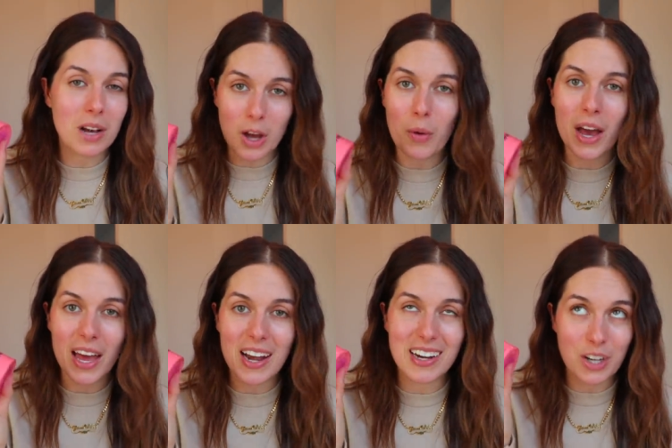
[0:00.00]
go
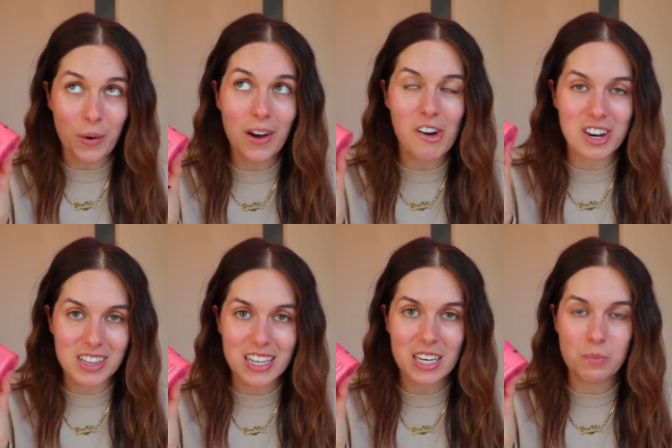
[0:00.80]
ahead and go out on
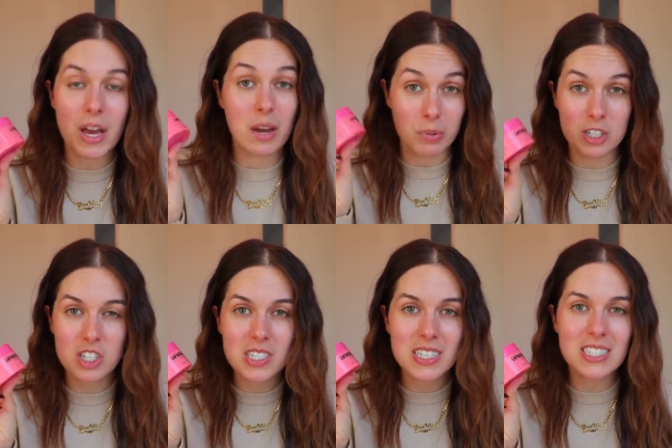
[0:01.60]
a limb and
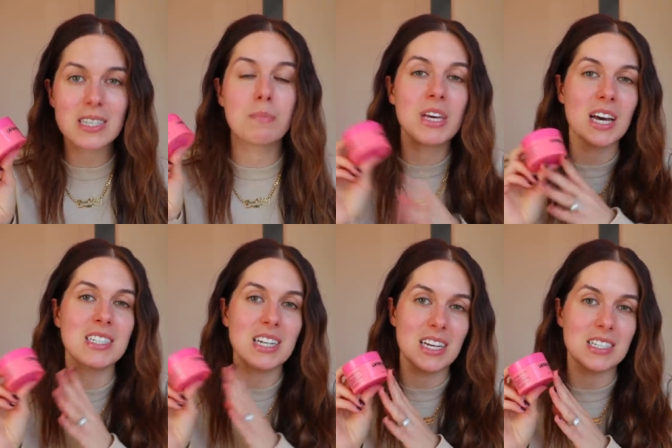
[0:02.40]
purchase this
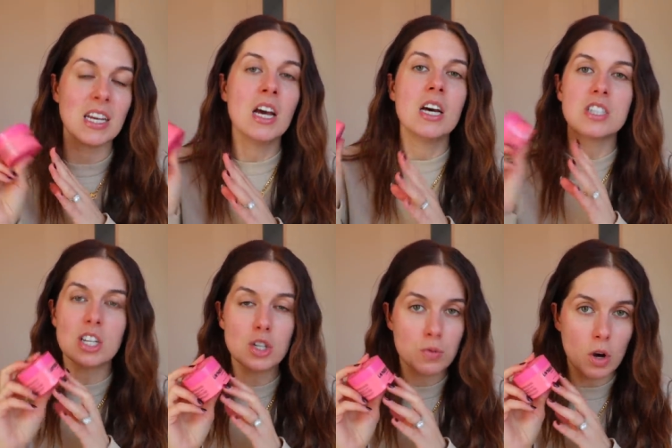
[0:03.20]
because it is
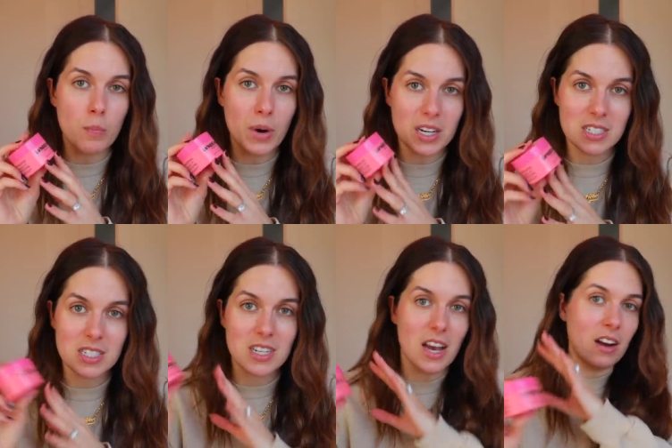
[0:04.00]
such a
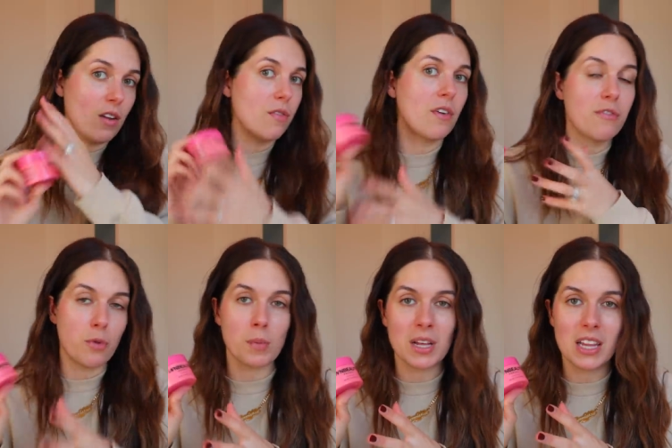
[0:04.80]
robust kind of
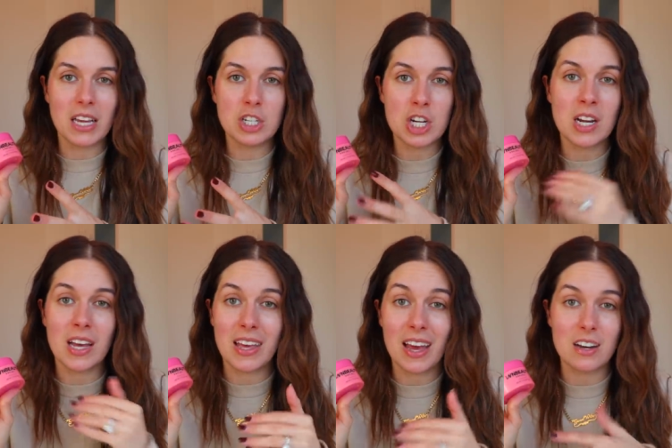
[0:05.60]
formulation.
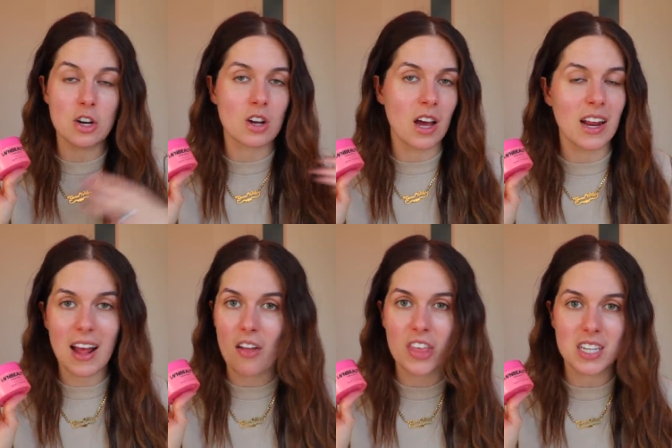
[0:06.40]
Again, you're cutting
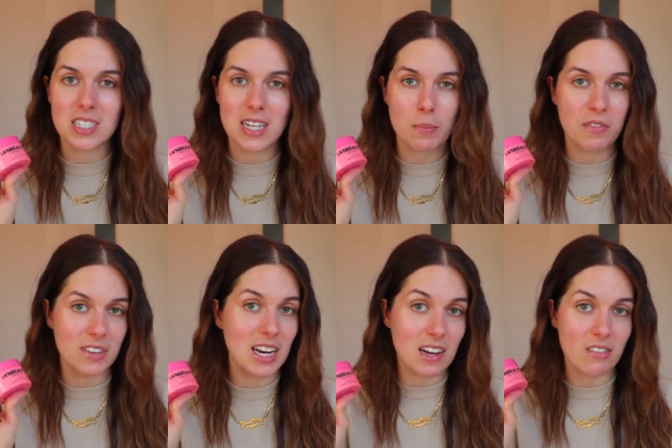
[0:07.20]
out that step of
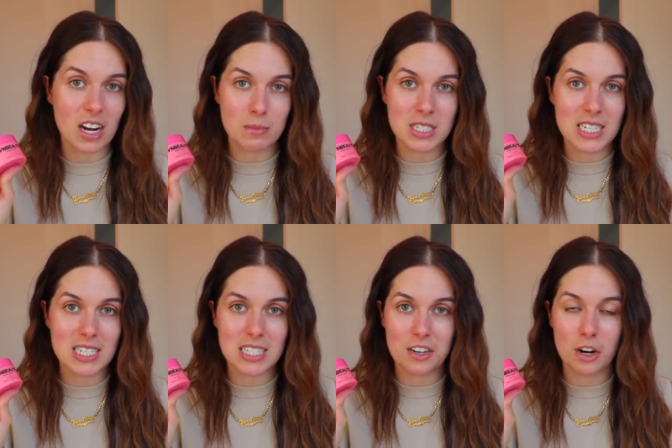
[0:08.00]
needing a vitamin C
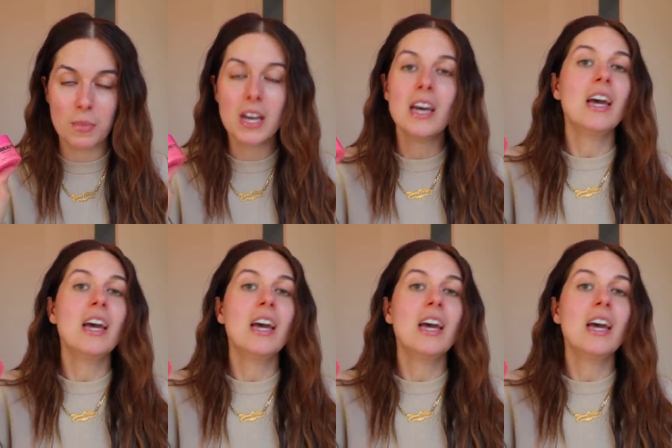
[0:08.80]
serum,